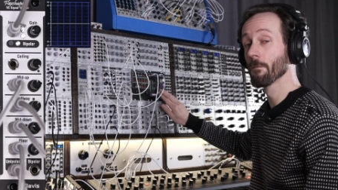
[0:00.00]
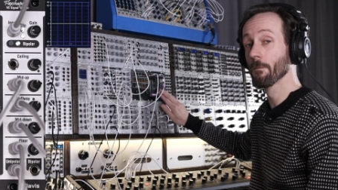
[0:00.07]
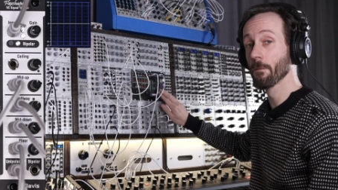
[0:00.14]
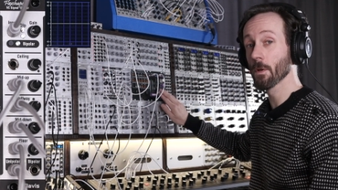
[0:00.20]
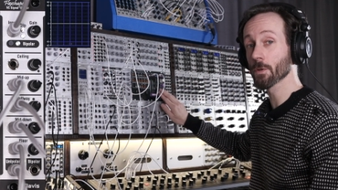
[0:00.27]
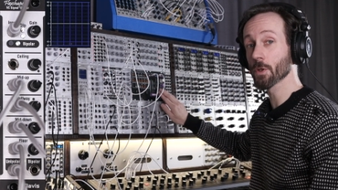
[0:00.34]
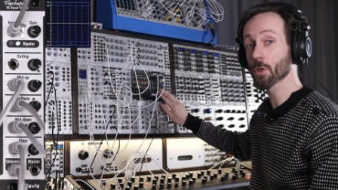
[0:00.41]

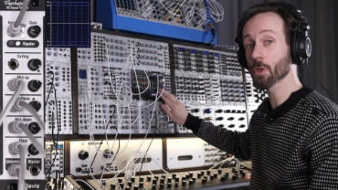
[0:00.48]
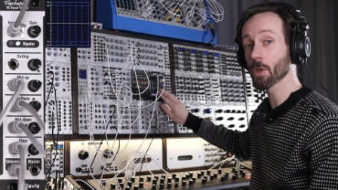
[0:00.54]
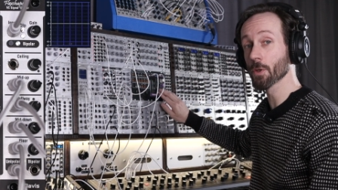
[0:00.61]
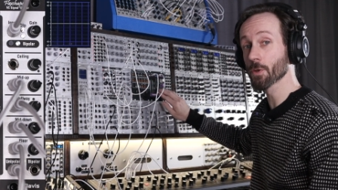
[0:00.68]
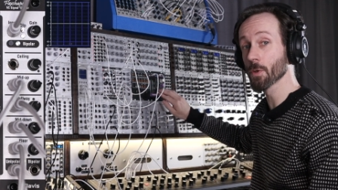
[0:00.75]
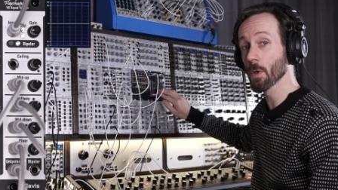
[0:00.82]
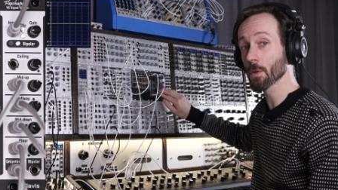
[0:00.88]
voltage
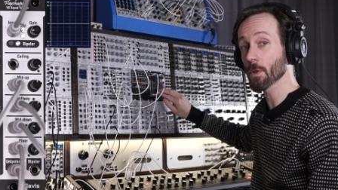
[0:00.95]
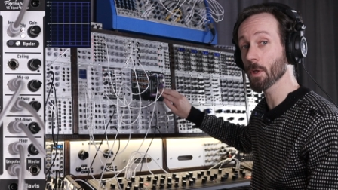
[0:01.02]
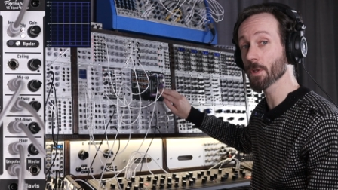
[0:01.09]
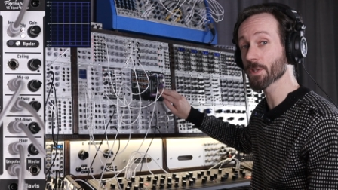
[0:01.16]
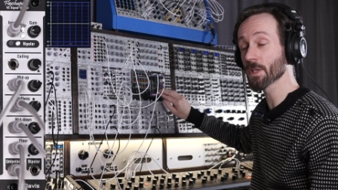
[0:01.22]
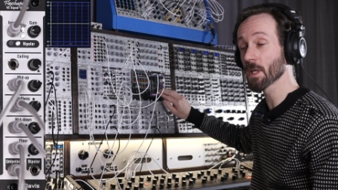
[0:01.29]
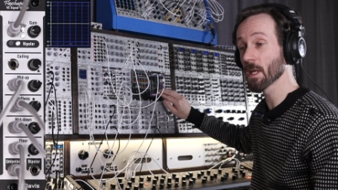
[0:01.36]
controlled
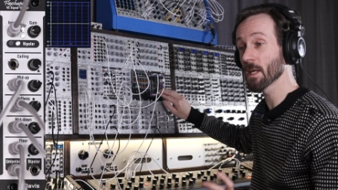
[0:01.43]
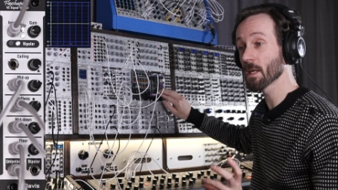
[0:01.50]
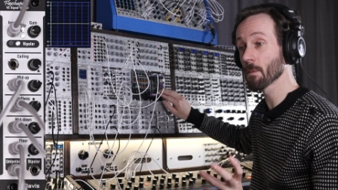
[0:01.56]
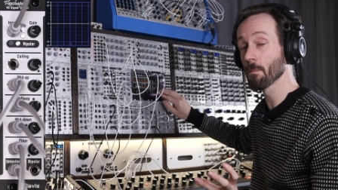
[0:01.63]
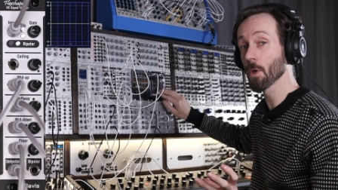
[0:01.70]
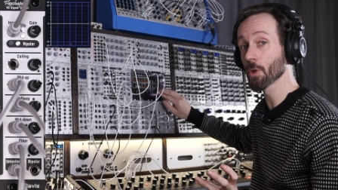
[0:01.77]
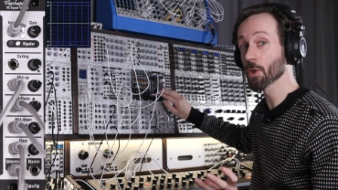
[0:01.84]

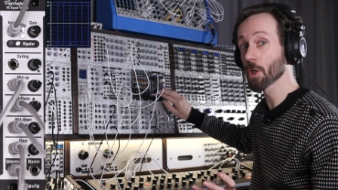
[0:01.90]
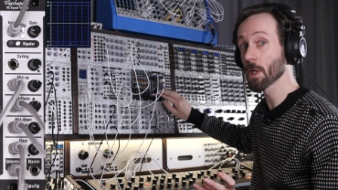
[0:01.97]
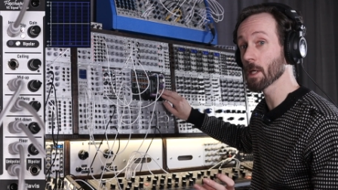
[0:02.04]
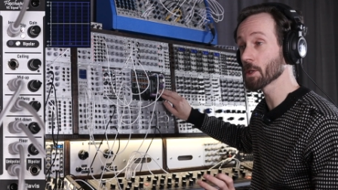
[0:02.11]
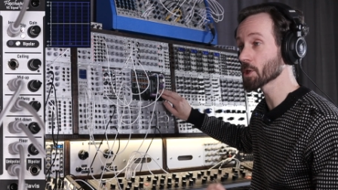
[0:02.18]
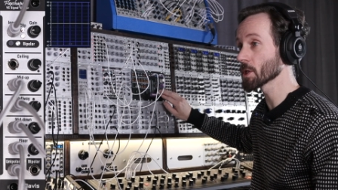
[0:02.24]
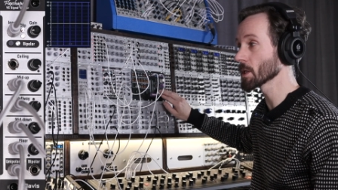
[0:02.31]
oscillator
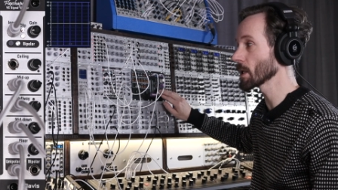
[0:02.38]
modulation